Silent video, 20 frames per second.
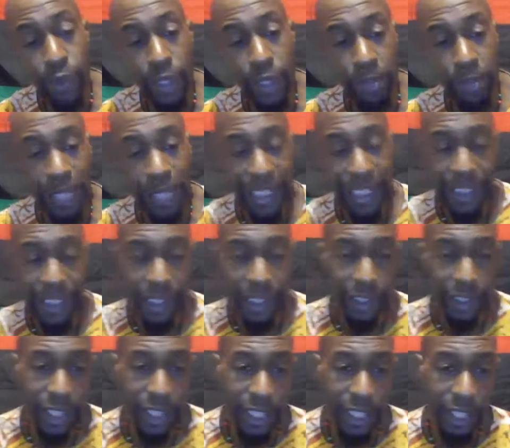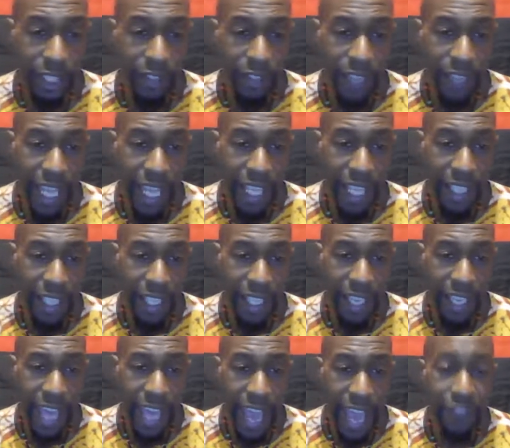the basis of
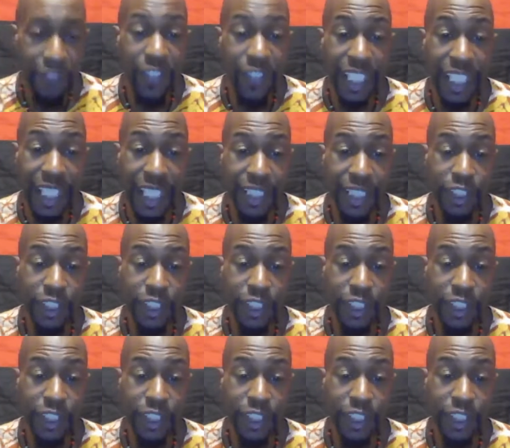African